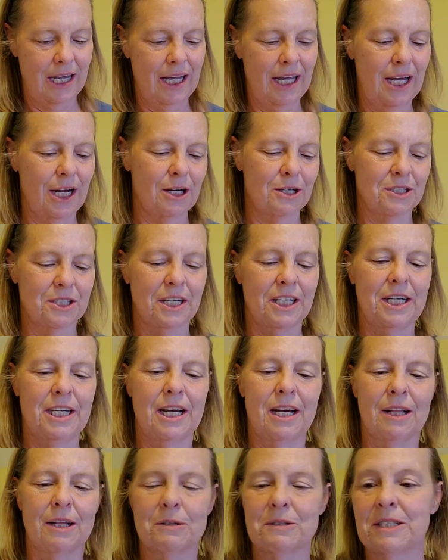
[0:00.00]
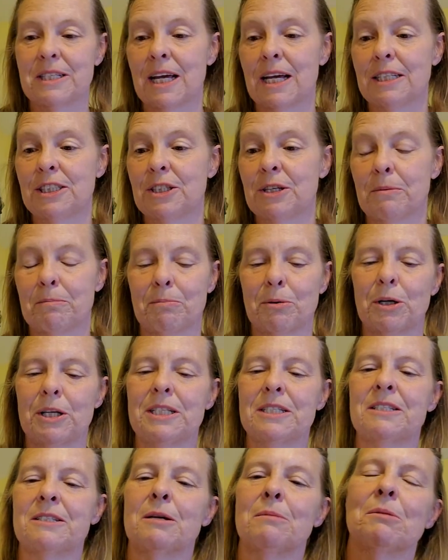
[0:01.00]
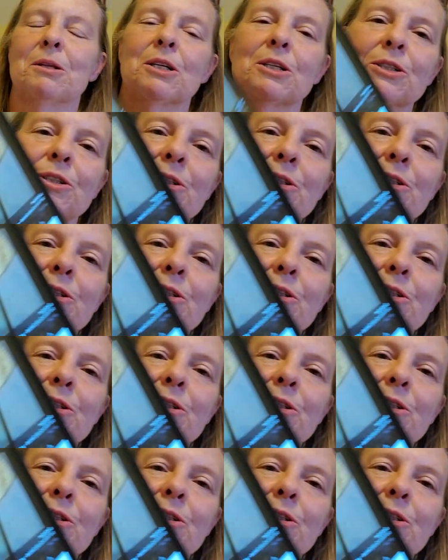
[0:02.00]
Here's a yellow set, pretty similar